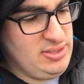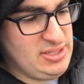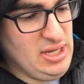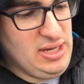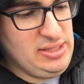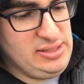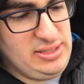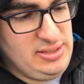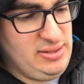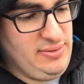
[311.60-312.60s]

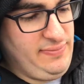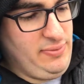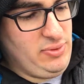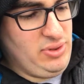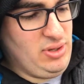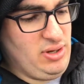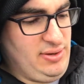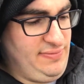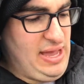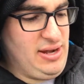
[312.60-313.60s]
studs for
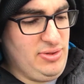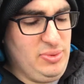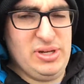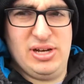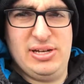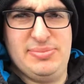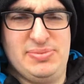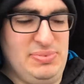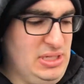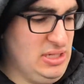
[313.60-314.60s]
out of the wheel
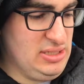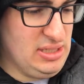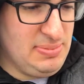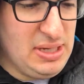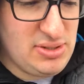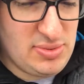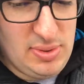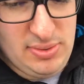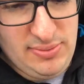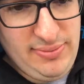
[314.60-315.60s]
hubs because the spacers
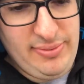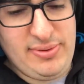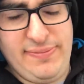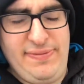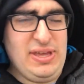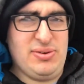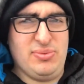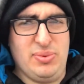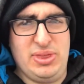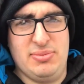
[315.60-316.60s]
won't fit
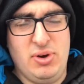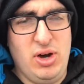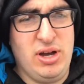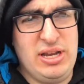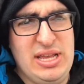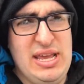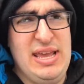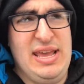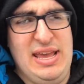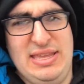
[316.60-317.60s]
with them on.
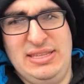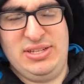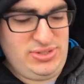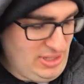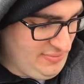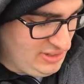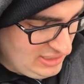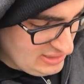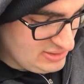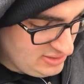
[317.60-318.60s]
And the issue I
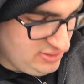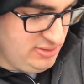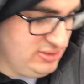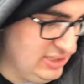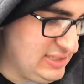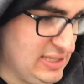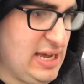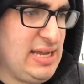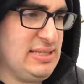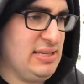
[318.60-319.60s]
ran into is
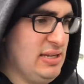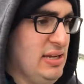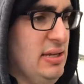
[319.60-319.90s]
that